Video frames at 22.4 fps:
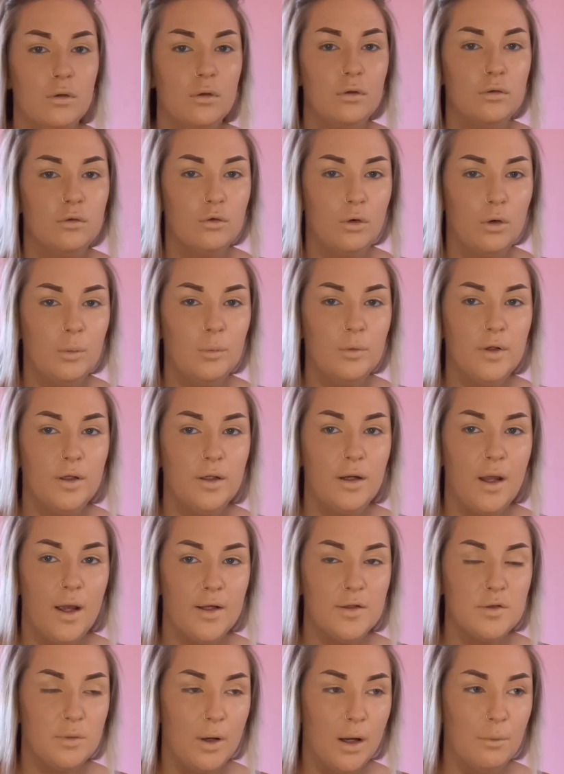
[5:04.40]
Normally
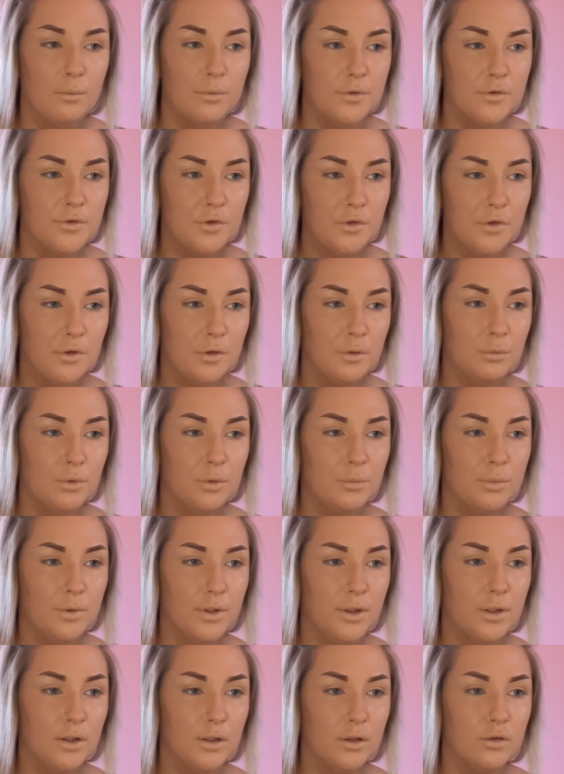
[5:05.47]
next what I would do would
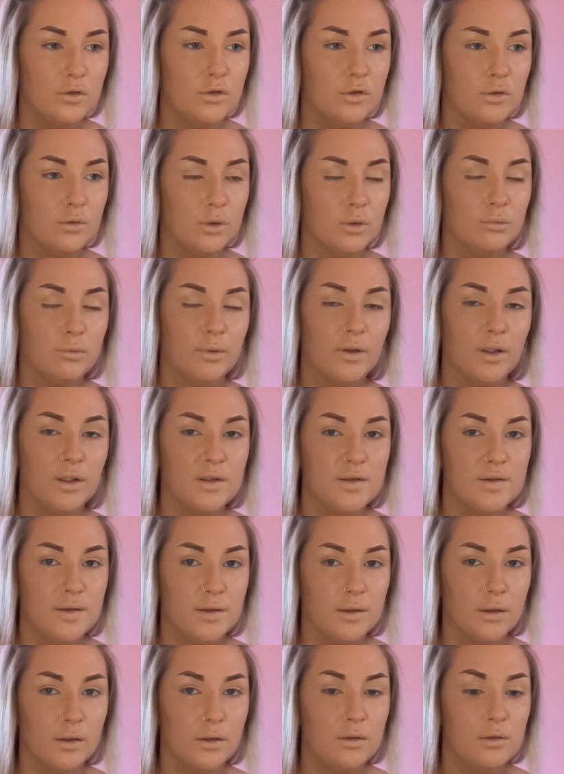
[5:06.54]
be to go in with
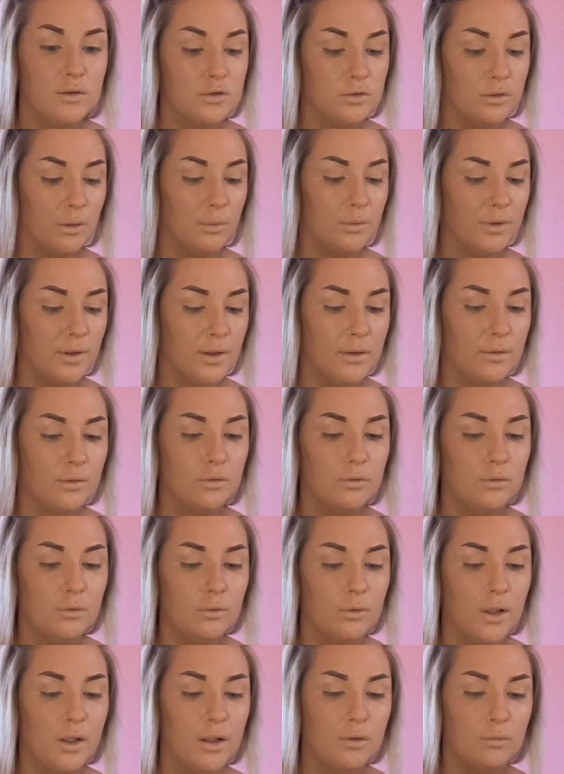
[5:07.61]
concealer, so I would either
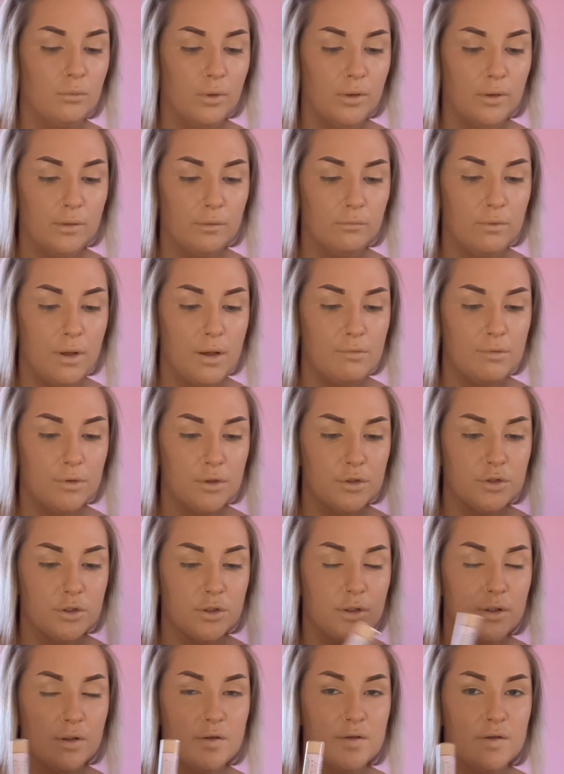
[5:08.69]
go in with the
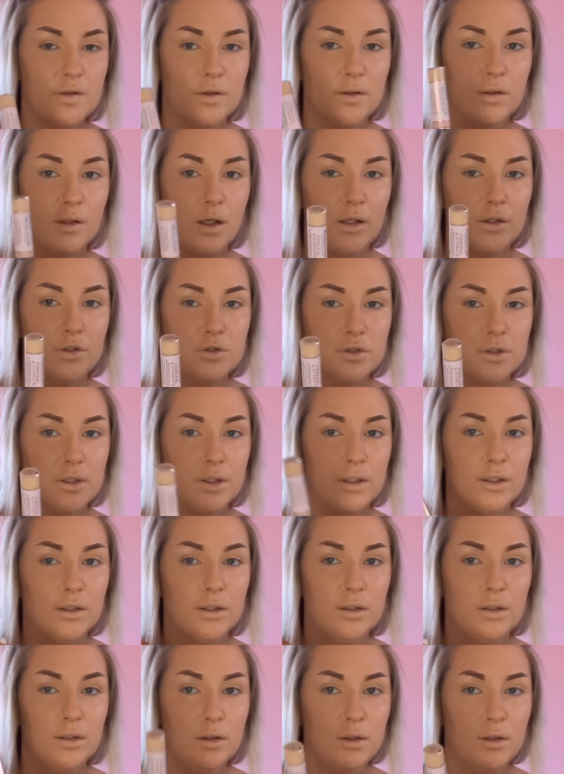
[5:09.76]
Revolution Conceal and Hydrate
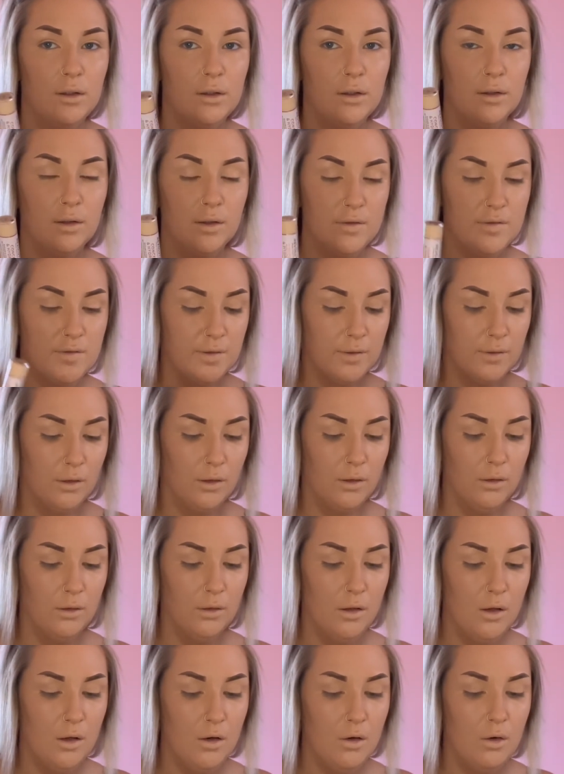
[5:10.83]
concealer
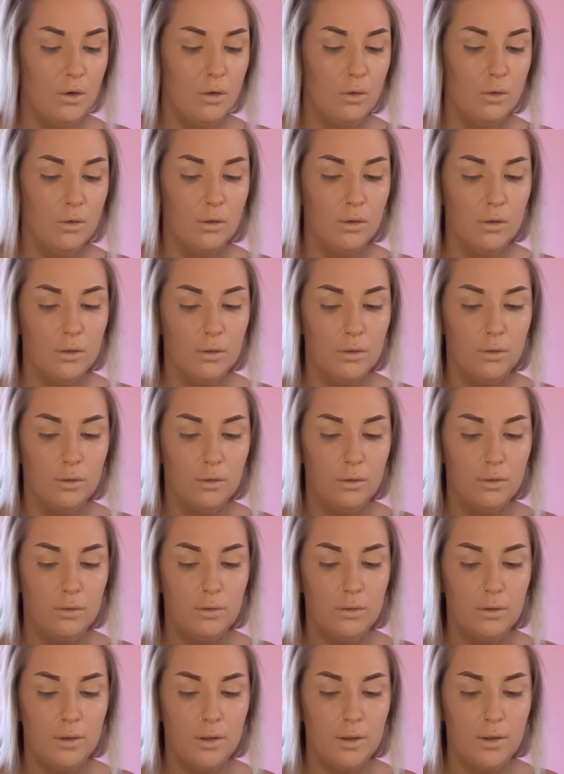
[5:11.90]
or
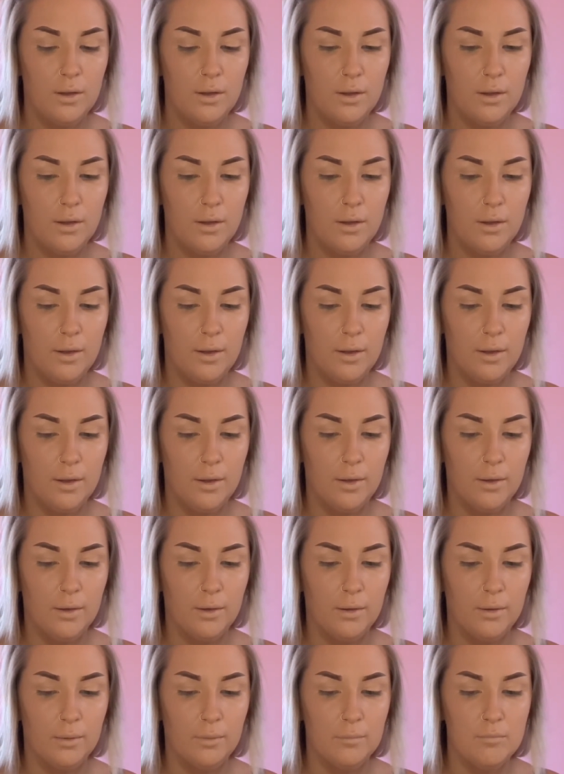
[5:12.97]

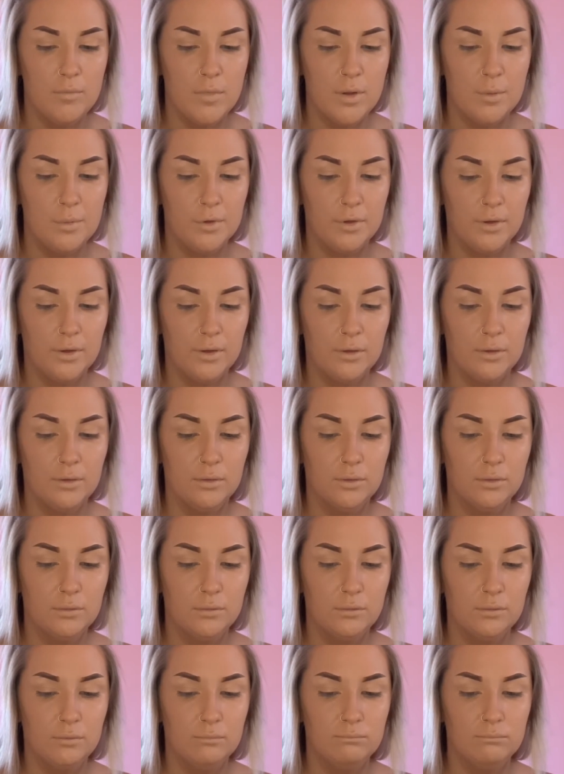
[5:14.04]
Maybelline
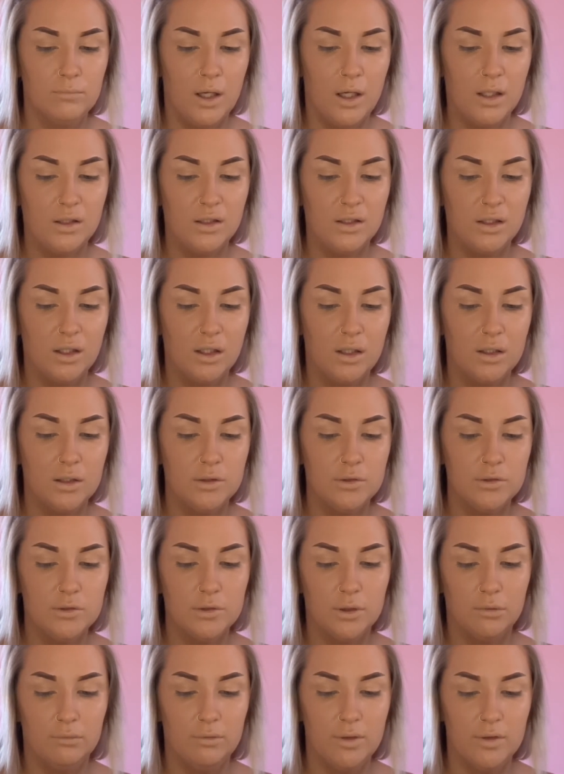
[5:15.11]
Anti-Age
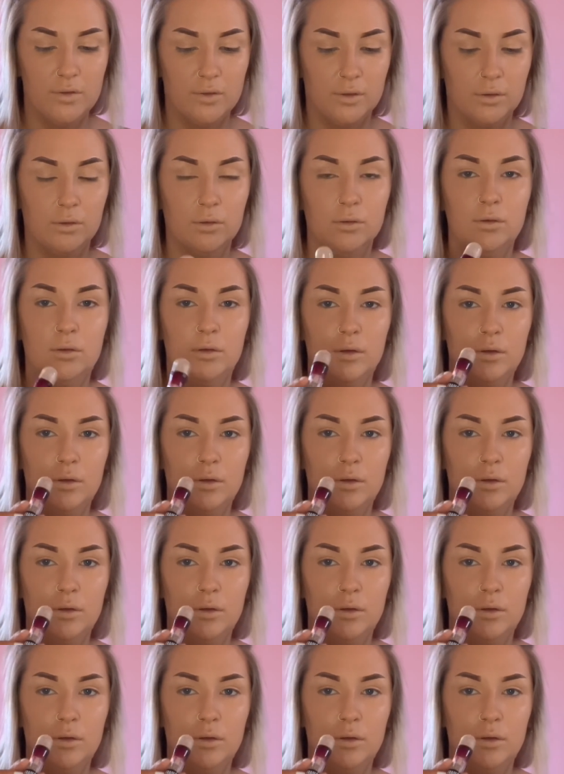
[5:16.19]
Eraser,